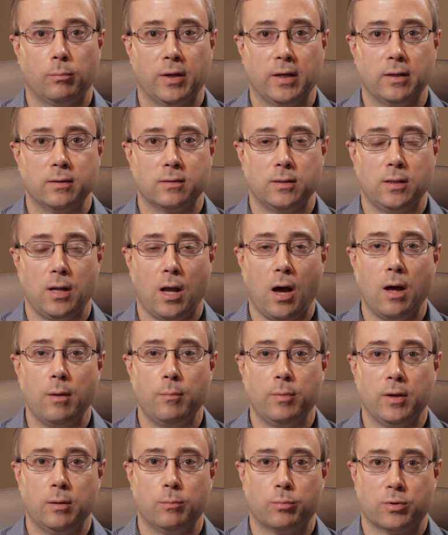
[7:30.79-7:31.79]
but has
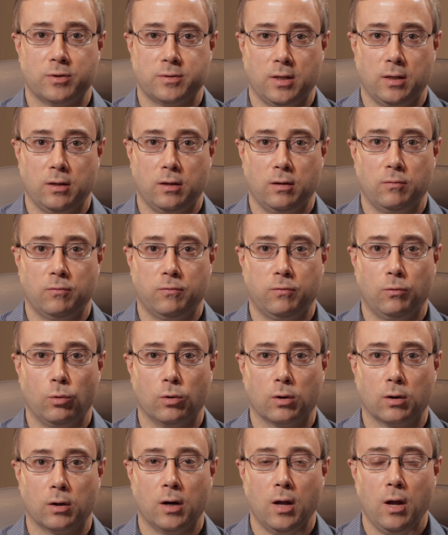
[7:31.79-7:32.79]
not been presented
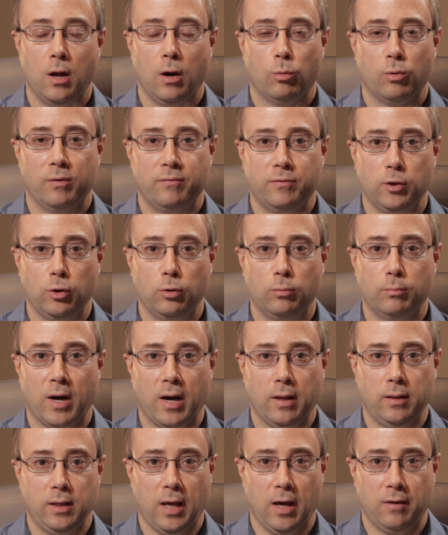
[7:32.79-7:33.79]
for review
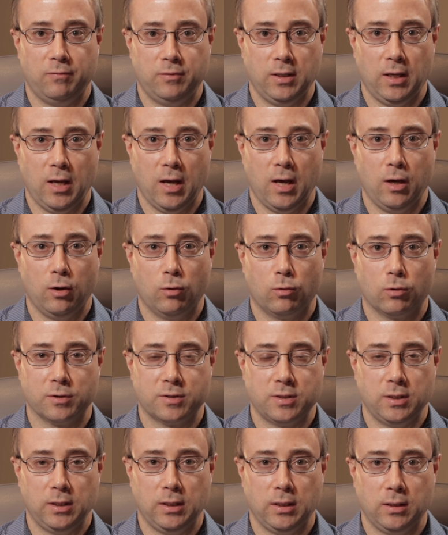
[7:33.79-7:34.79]
by the FDA or
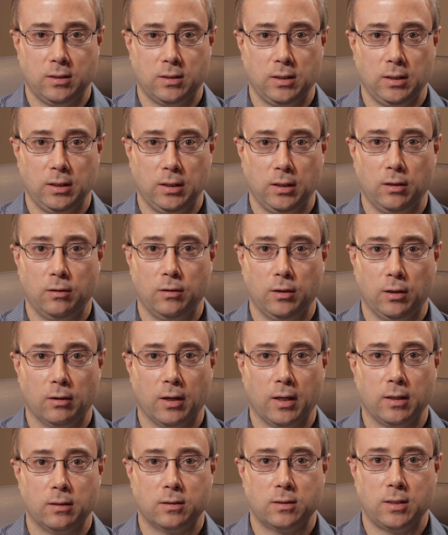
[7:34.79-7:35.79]
CDC in the
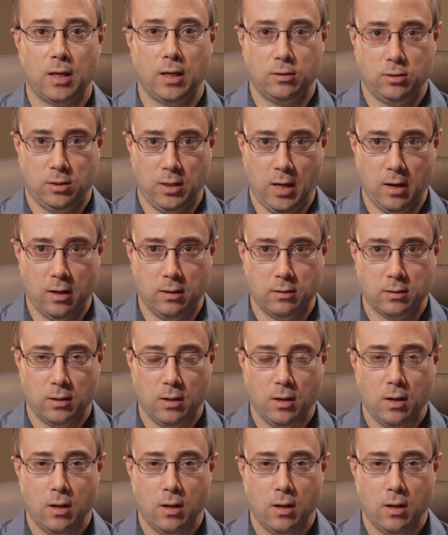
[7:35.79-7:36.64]
United States yet.